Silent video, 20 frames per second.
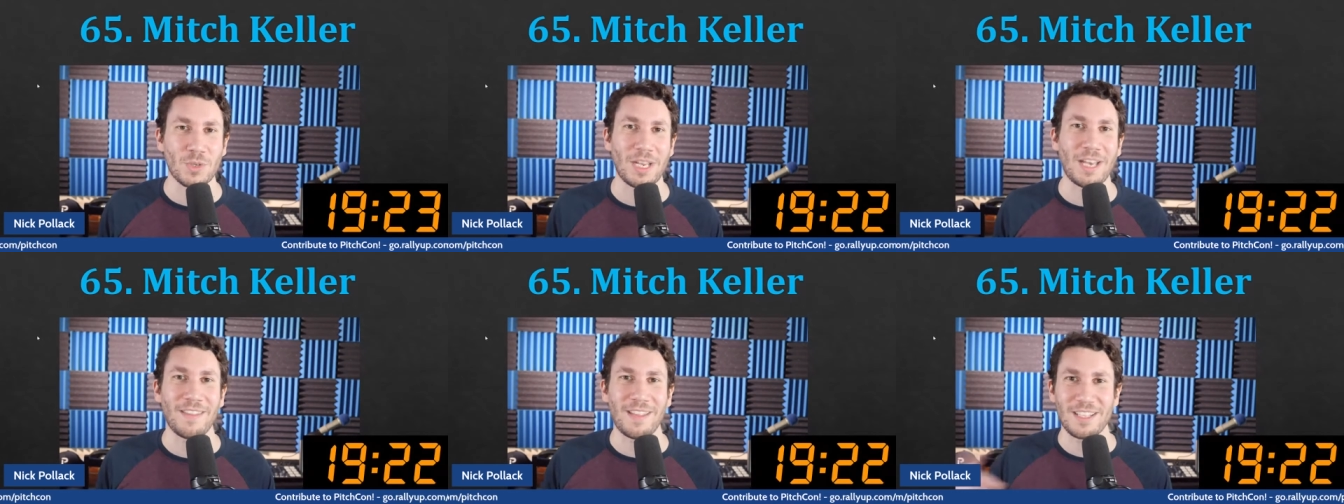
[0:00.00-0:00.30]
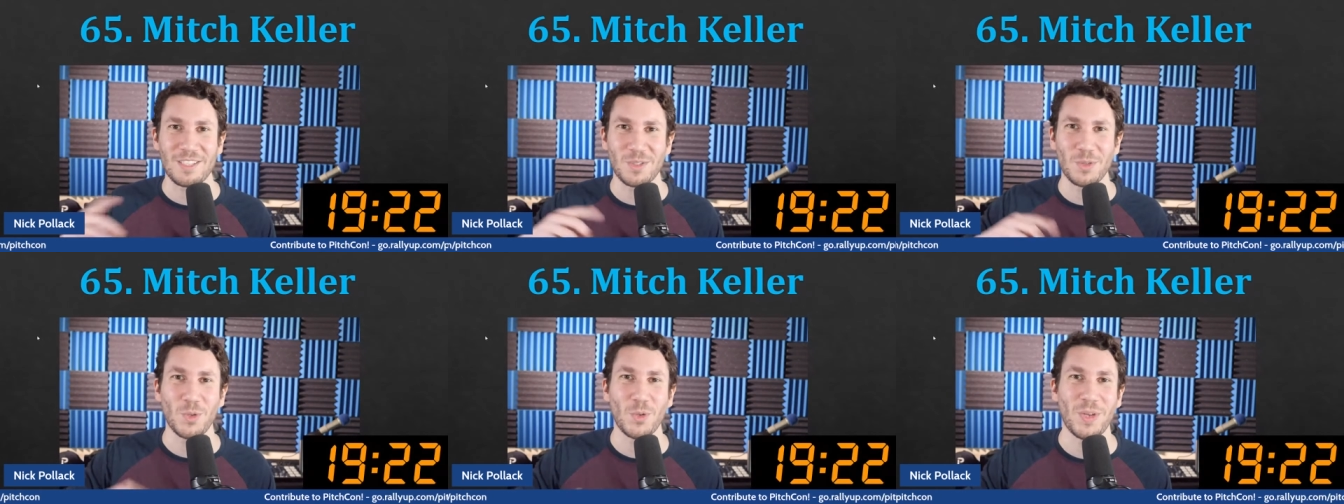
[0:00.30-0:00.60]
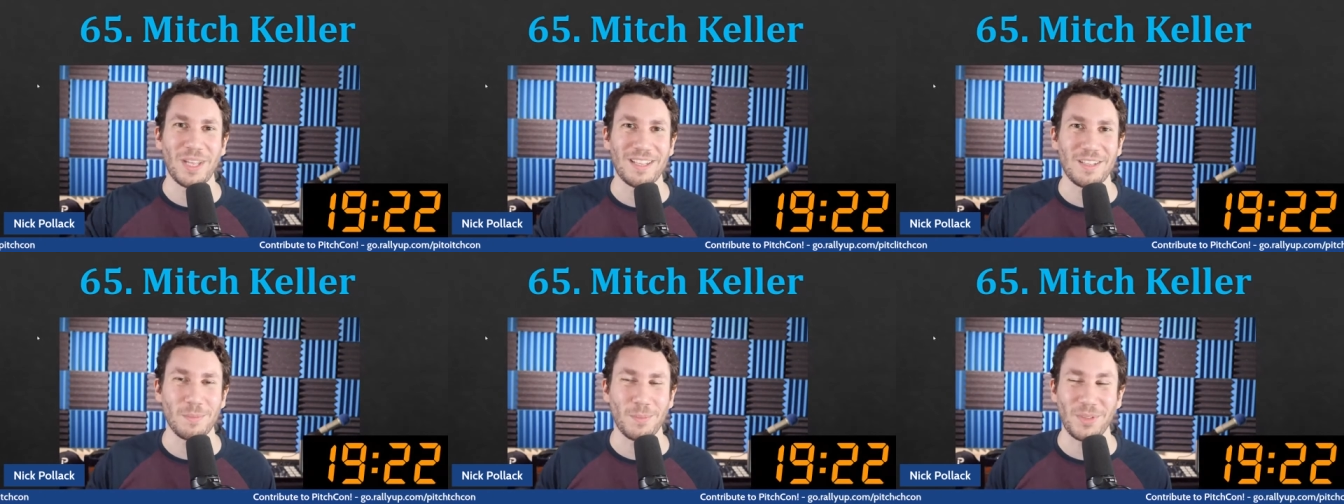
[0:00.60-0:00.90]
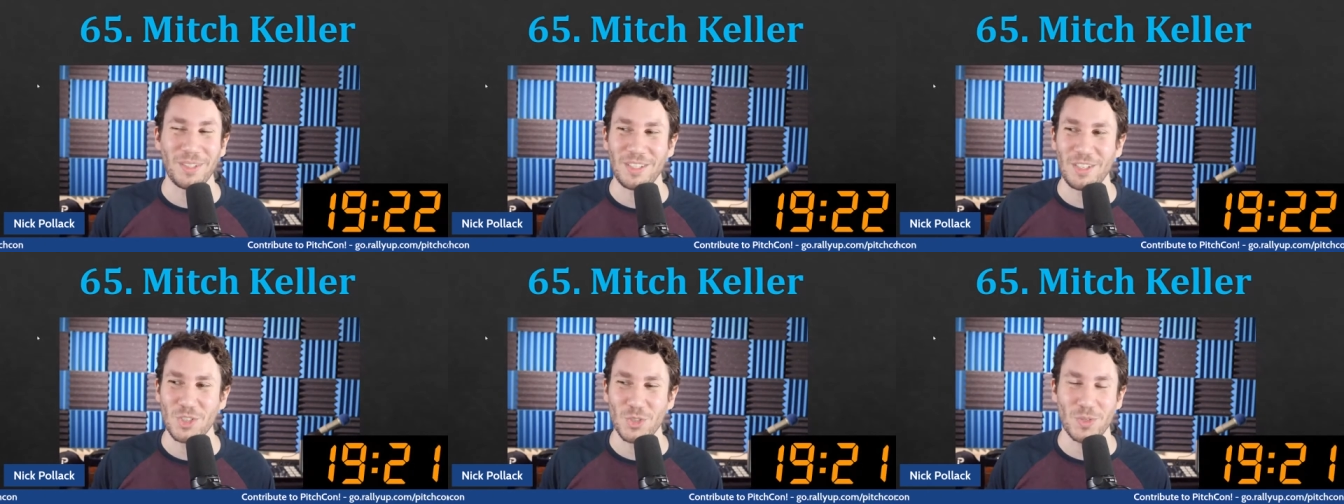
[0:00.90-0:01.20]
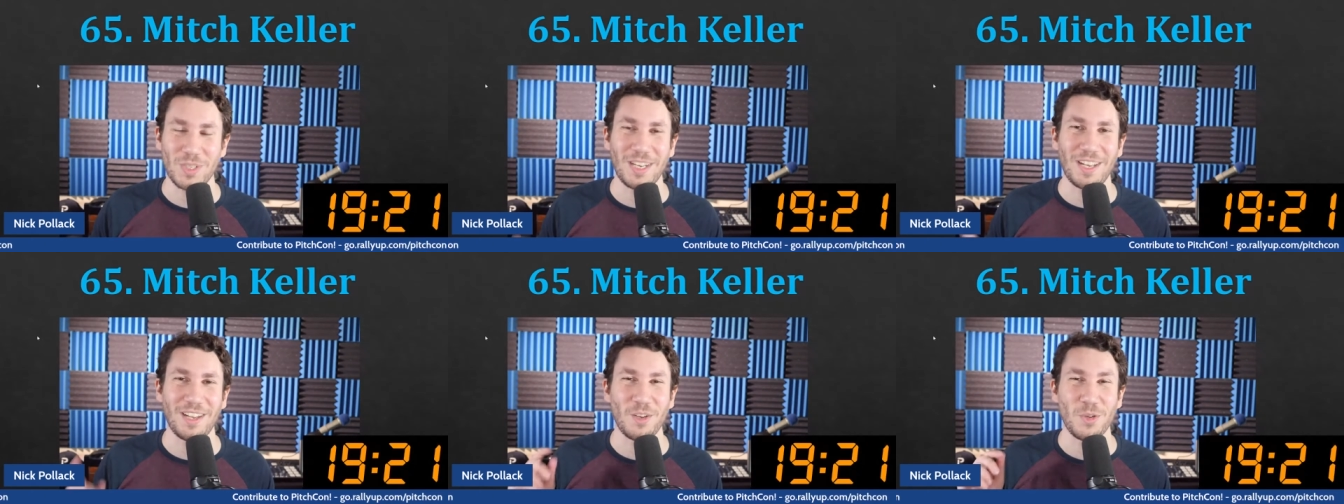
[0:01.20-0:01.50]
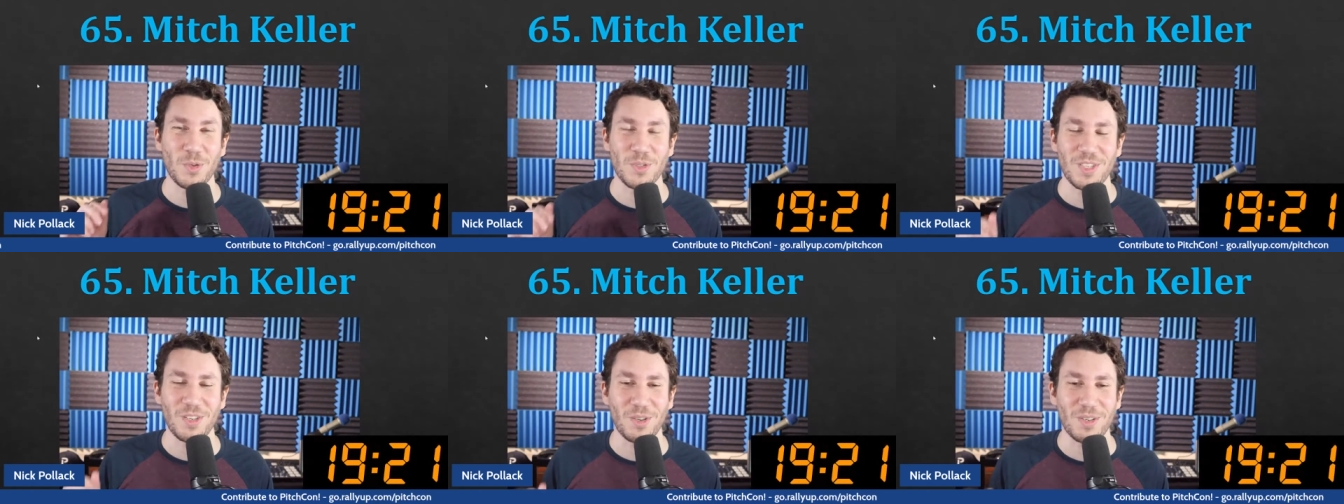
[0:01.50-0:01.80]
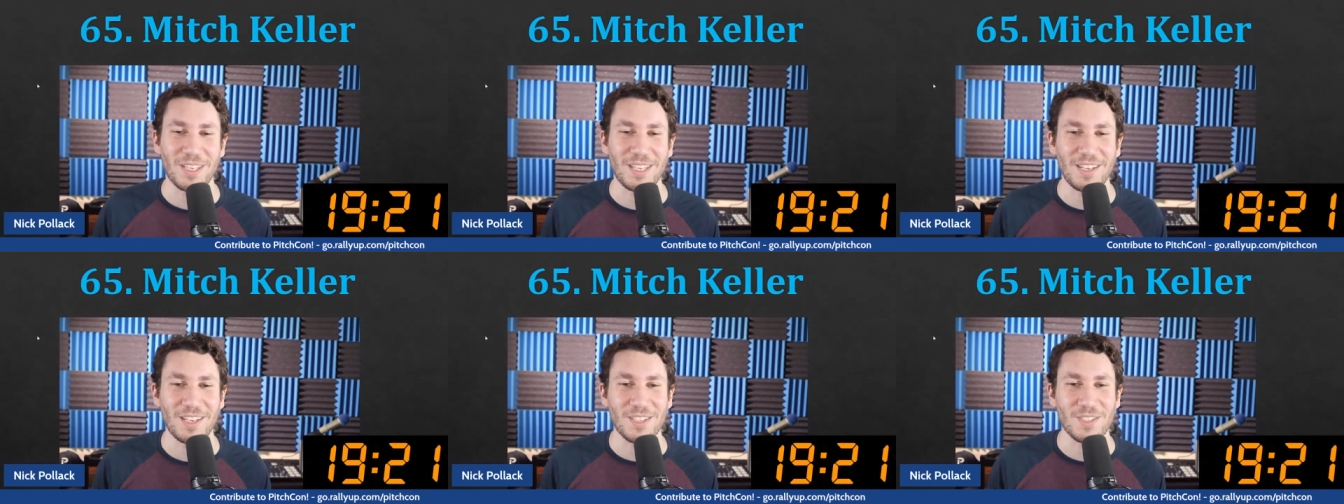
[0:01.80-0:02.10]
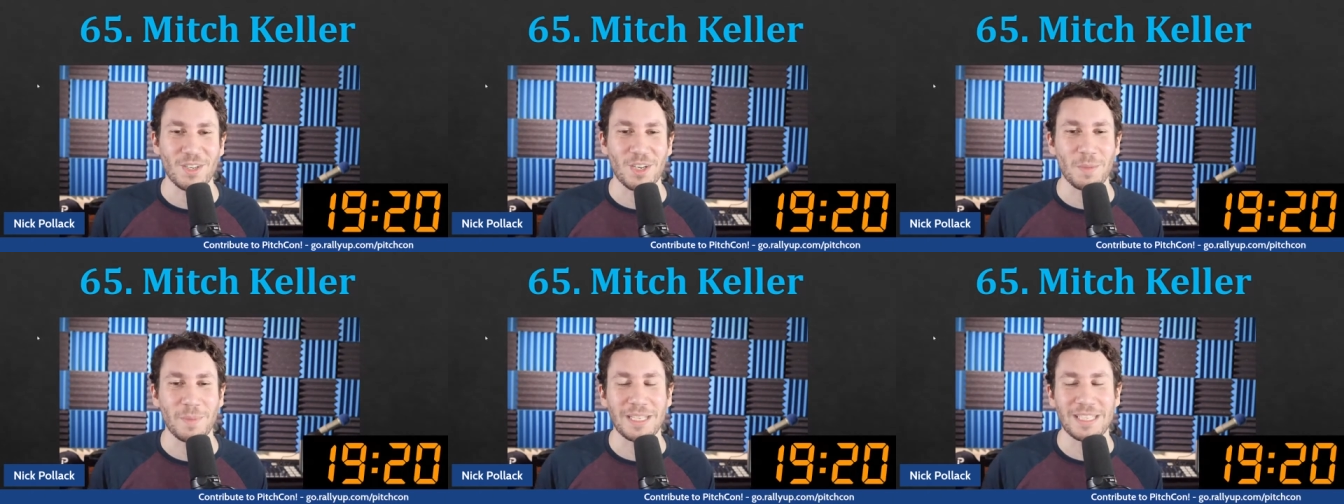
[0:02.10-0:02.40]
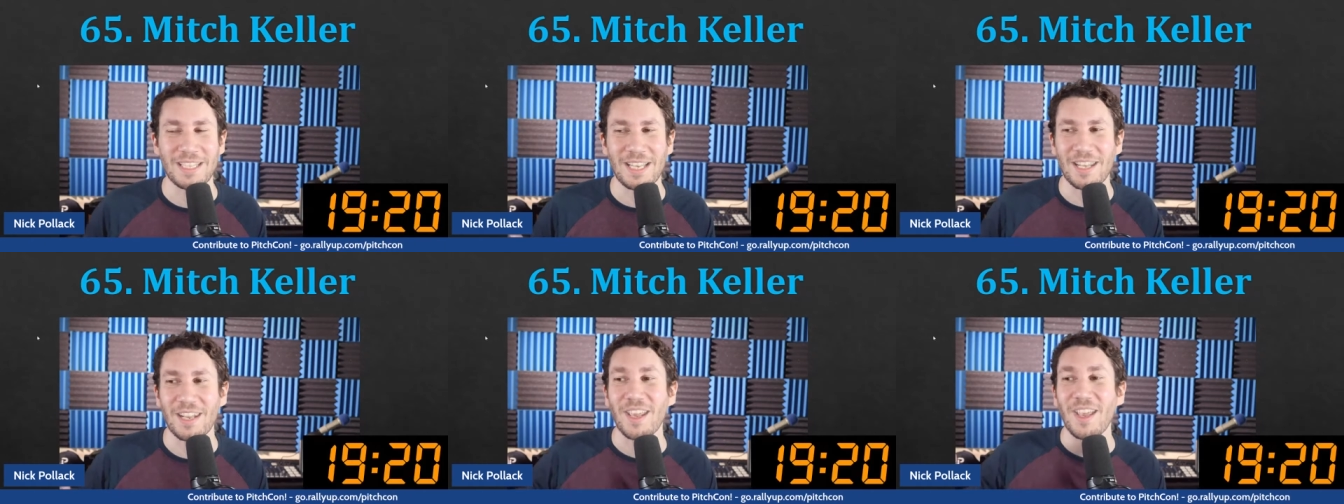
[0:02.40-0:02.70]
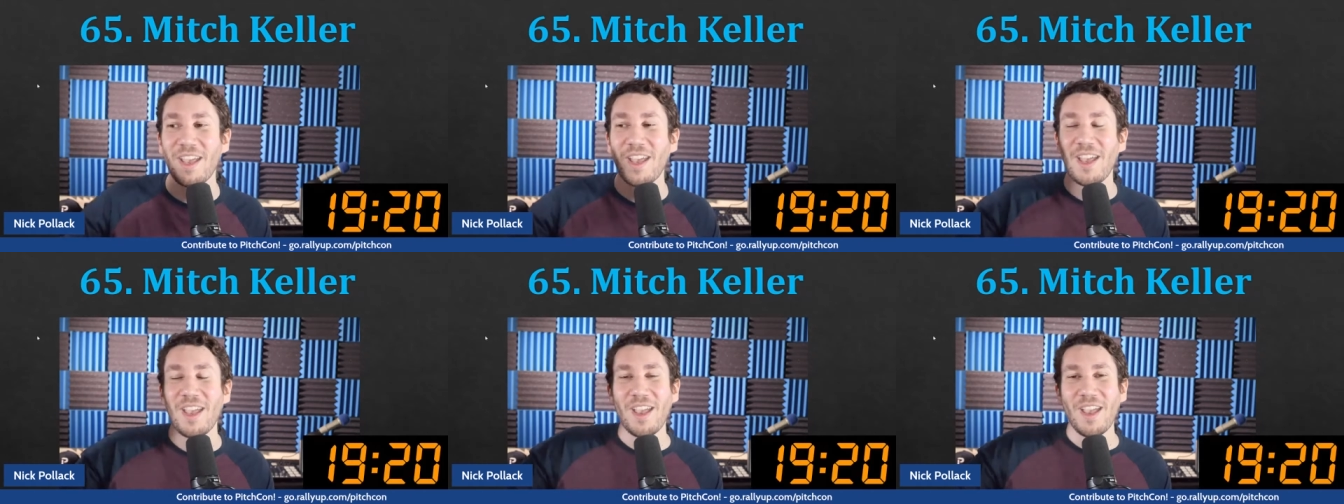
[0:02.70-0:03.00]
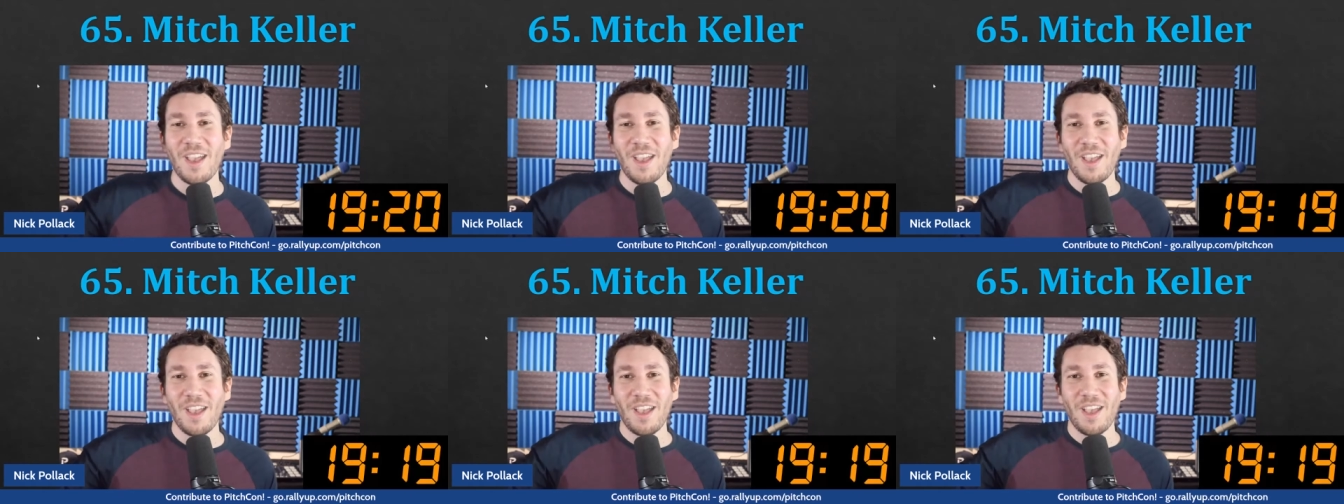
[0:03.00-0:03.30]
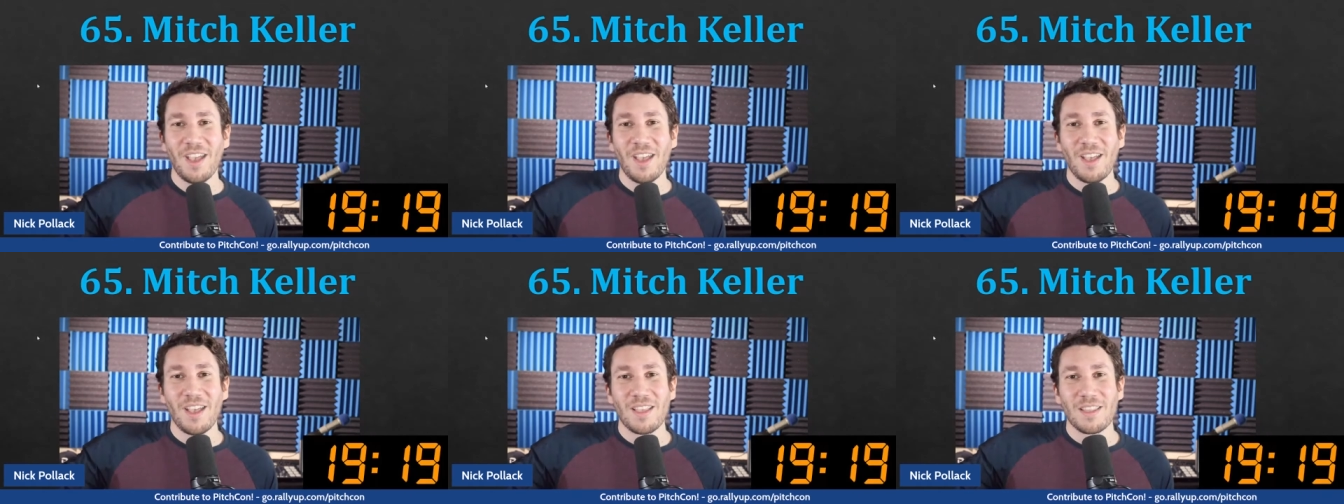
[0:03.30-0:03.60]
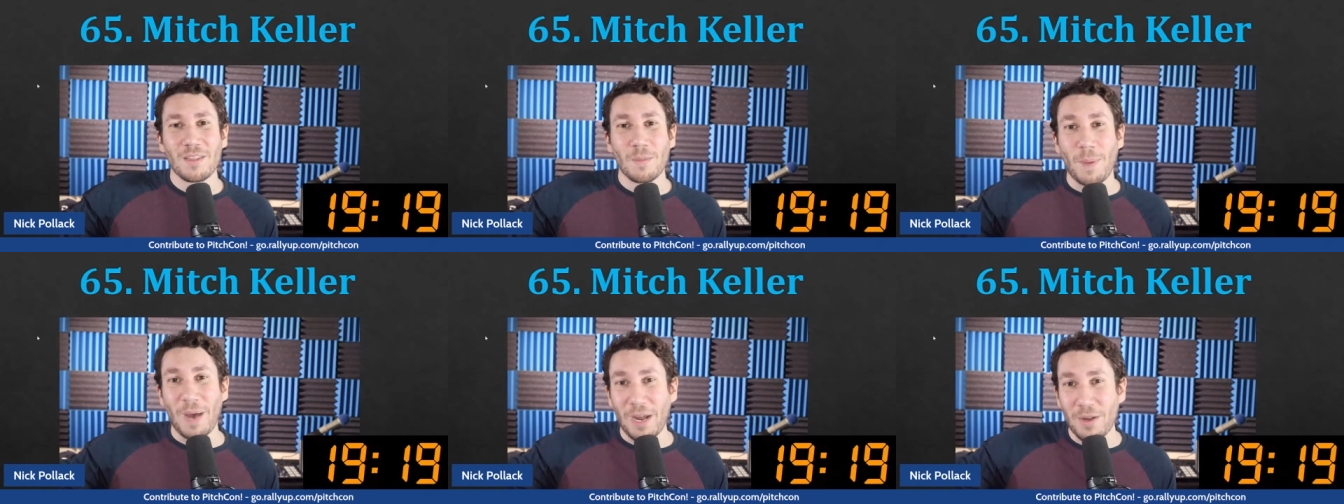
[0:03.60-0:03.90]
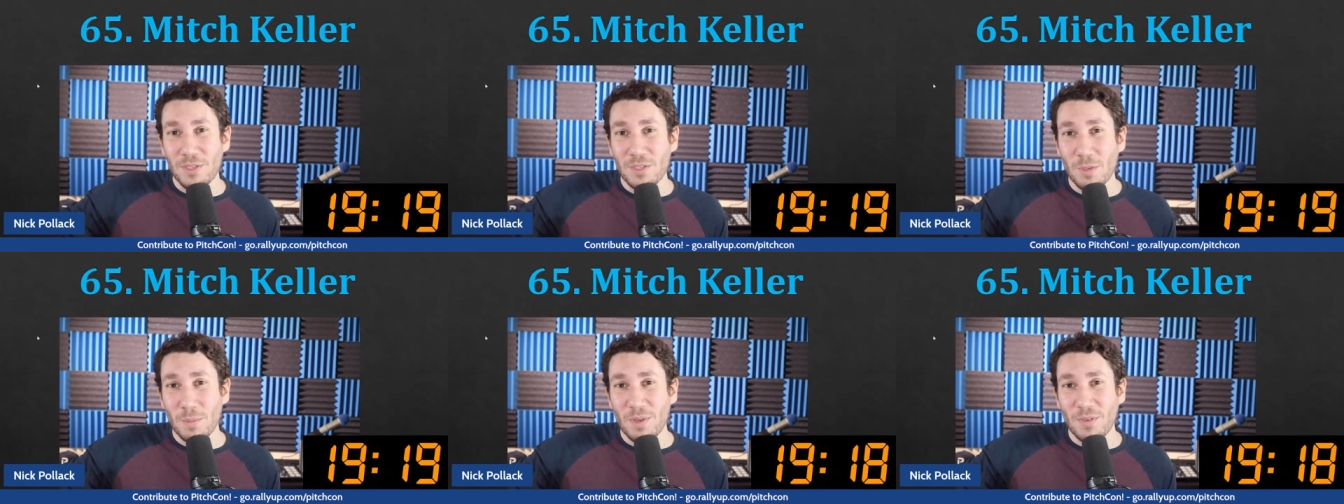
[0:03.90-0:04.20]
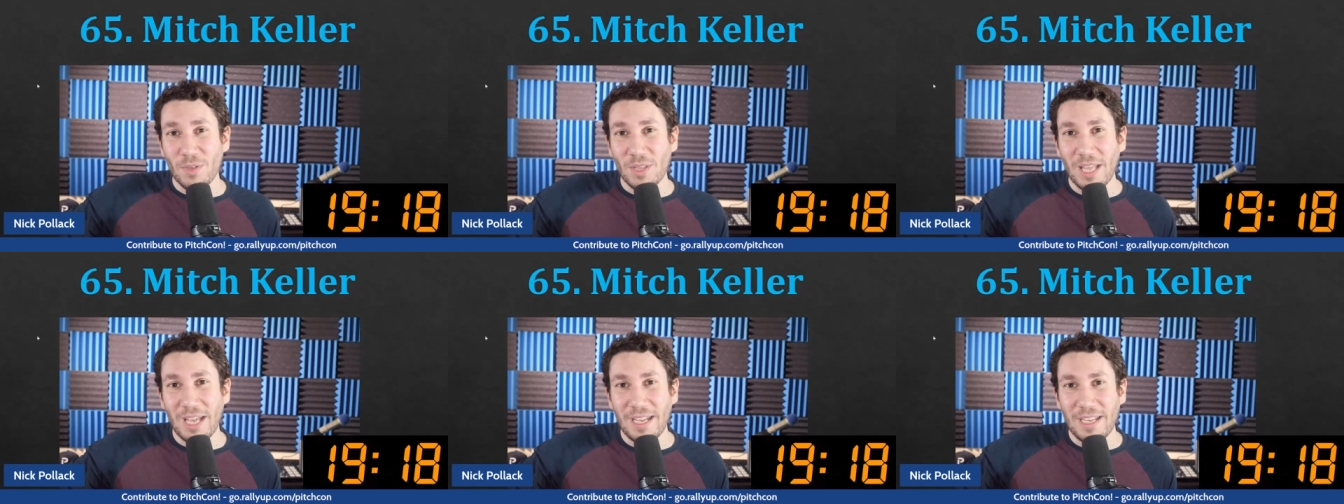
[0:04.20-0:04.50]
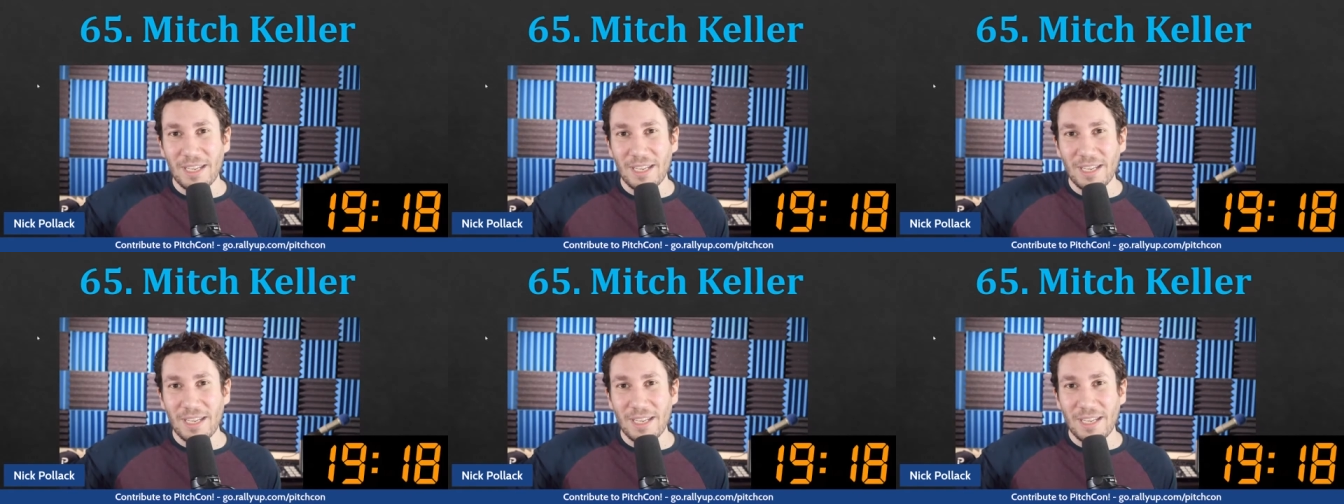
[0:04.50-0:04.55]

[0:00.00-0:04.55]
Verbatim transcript: Ah, oh, that's who had the oblique injury, not Jose Urquidy. Sorry about that. The Pirates are going to be relying